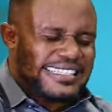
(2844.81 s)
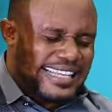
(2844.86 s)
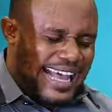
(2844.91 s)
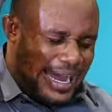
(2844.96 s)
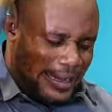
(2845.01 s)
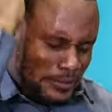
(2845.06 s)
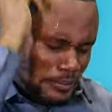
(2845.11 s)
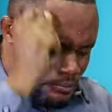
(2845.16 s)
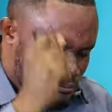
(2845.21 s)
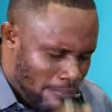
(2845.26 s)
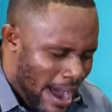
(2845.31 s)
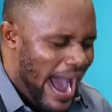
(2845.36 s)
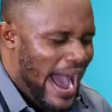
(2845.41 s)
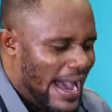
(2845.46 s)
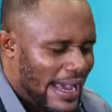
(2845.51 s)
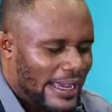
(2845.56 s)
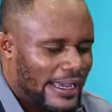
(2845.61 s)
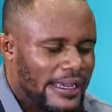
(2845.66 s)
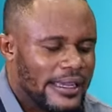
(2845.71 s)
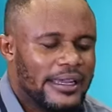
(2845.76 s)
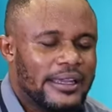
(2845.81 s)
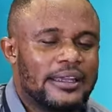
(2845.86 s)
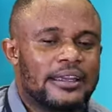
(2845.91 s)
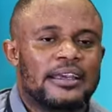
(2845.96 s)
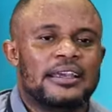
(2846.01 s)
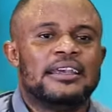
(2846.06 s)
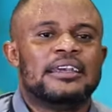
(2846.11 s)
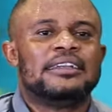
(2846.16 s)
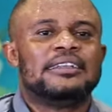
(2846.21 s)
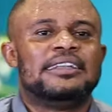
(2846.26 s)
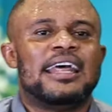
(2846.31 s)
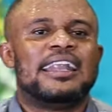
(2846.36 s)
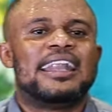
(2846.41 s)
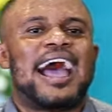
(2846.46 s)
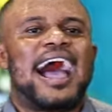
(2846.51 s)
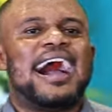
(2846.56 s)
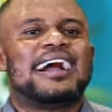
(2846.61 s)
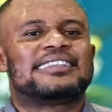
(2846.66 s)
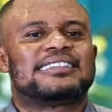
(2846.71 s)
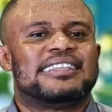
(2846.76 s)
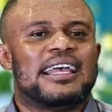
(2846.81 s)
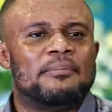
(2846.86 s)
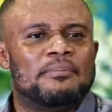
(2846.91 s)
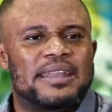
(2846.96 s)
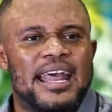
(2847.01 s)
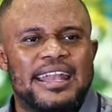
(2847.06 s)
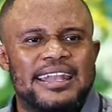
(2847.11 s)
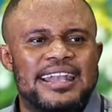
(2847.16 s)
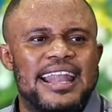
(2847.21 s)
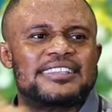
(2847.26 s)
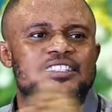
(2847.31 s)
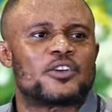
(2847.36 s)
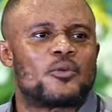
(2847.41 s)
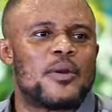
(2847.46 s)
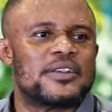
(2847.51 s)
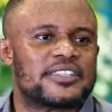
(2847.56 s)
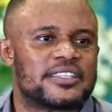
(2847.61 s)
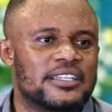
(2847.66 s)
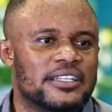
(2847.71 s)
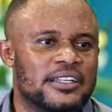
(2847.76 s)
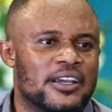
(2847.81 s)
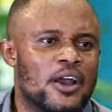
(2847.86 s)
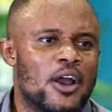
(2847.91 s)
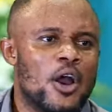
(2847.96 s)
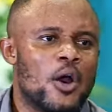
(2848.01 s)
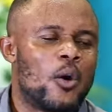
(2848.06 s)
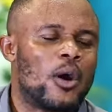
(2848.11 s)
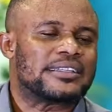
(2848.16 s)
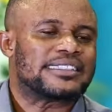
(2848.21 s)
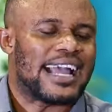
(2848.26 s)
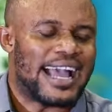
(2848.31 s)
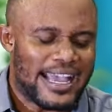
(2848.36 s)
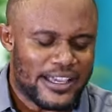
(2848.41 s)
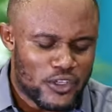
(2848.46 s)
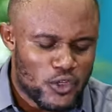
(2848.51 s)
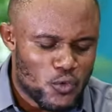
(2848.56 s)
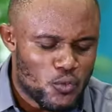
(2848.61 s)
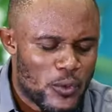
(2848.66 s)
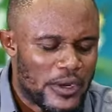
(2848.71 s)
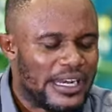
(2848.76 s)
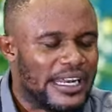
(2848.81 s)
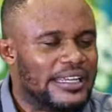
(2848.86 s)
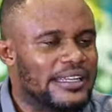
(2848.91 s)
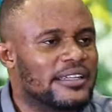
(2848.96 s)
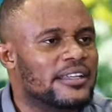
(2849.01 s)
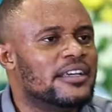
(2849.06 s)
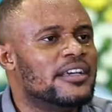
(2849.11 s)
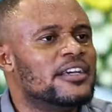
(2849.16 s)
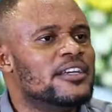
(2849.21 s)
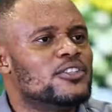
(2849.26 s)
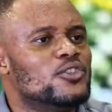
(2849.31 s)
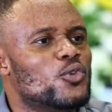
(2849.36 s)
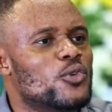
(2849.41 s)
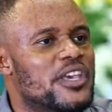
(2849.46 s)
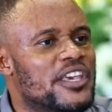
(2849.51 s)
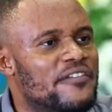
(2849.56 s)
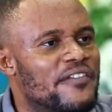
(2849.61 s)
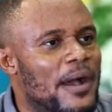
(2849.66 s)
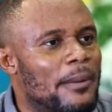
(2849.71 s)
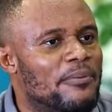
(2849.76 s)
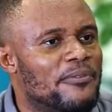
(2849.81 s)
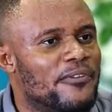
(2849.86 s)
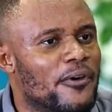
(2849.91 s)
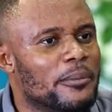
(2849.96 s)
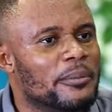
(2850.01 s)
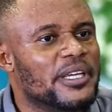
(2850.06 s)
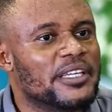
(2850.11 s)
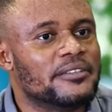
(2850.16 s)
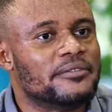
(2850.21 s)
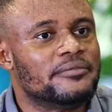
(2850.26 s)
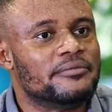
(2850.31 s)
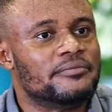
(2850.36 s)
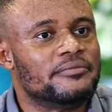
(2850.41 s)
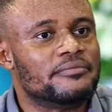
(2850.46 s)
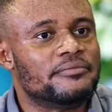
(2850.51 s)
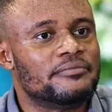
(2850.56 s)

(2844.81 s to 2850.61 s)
answer, bang, then ask them the next question What are you willing to give up for me.